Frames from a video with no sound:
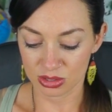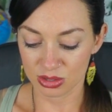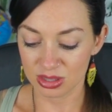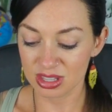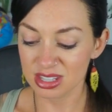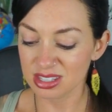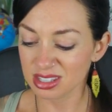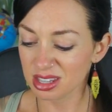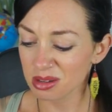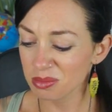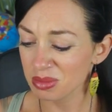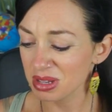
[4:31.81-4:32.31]

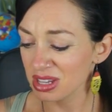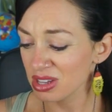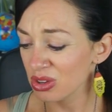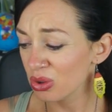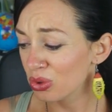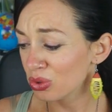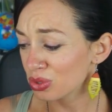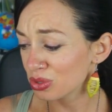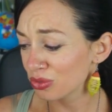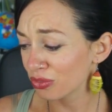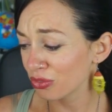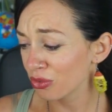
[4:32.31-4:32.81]
These can be
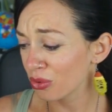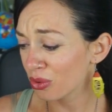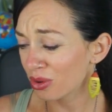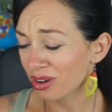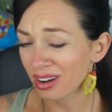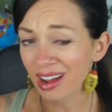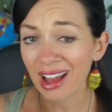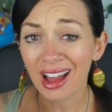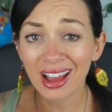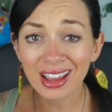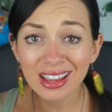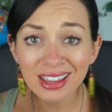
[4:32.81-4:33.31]
used
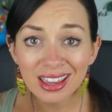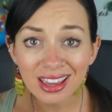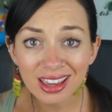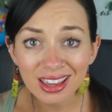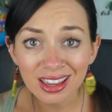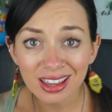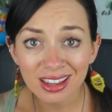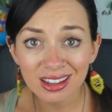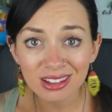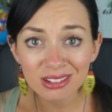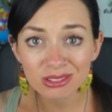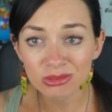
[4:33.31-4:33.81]
for
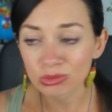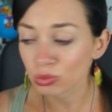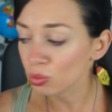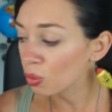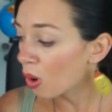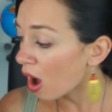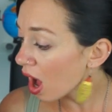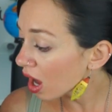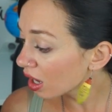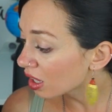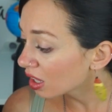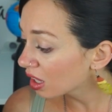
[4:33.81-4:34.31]
hiking,
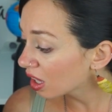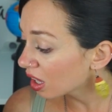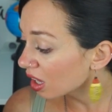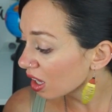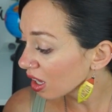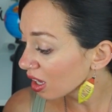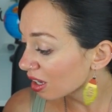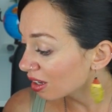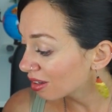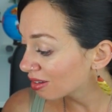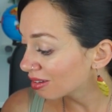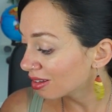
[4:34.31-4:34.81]

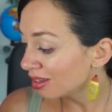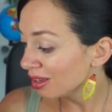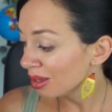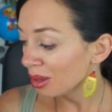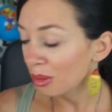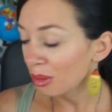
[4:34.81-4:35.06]
walking,